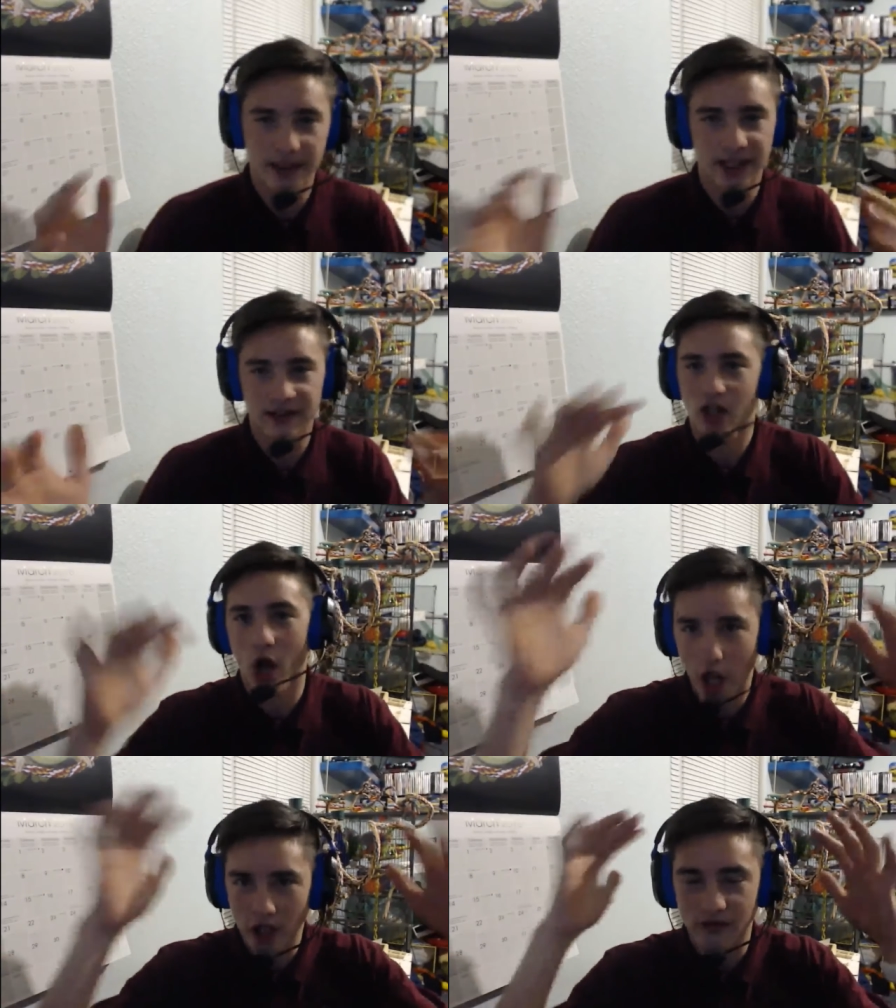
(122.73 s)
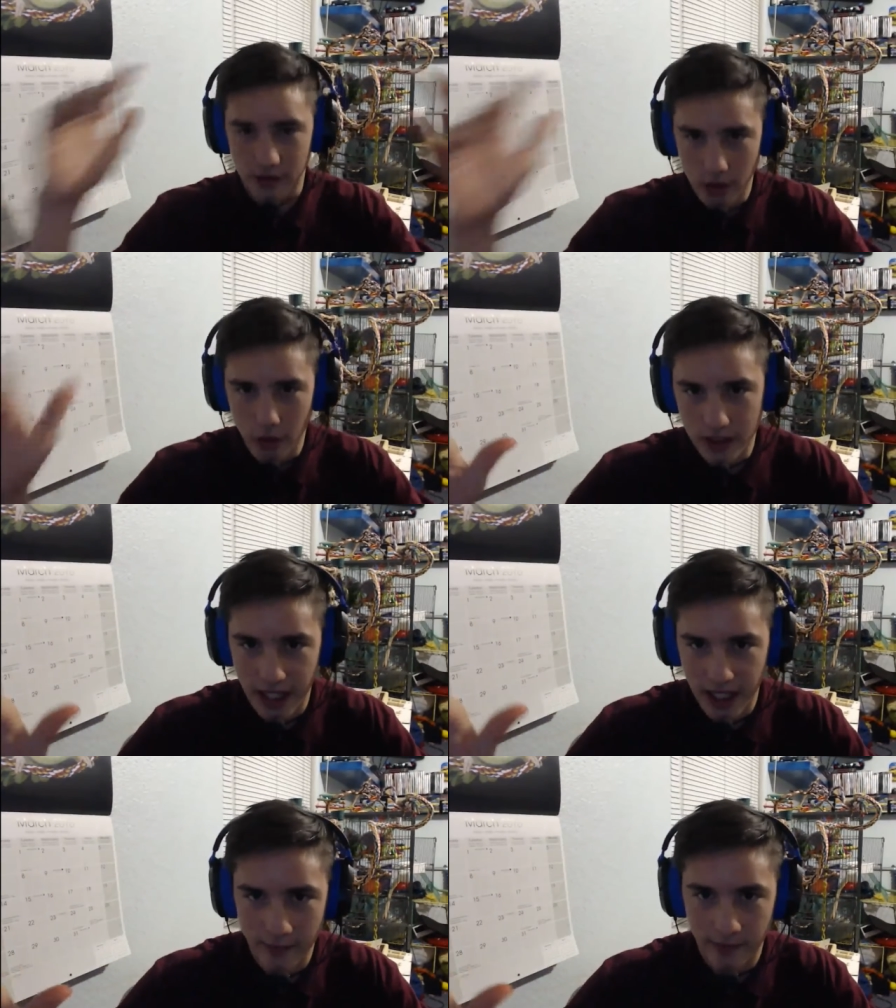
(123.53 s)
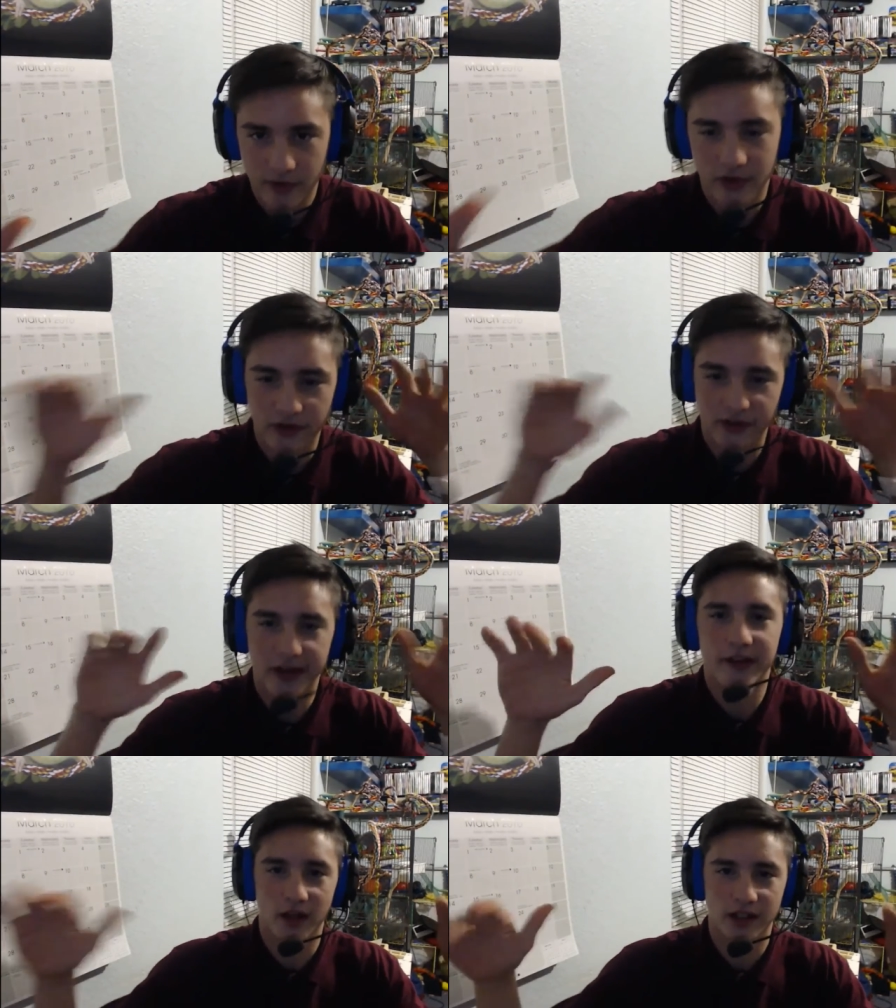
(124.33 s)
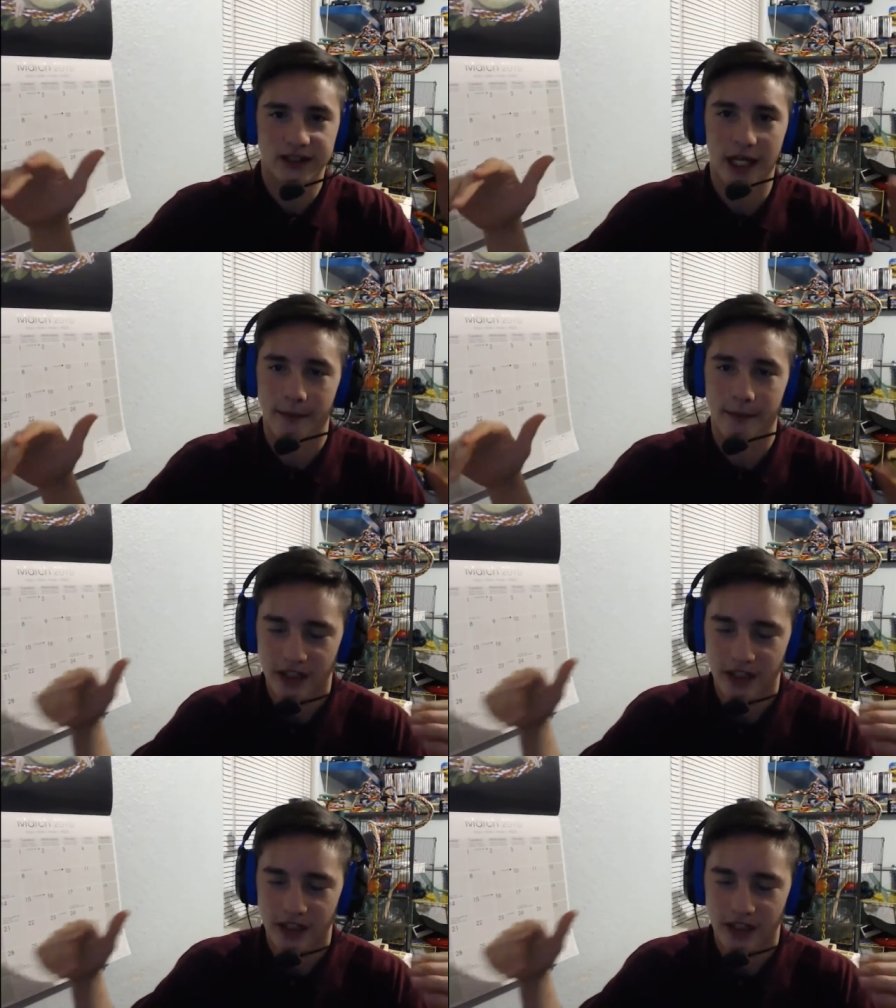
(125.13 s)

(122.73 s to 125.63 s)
been in the Call of Duty game for a very long time.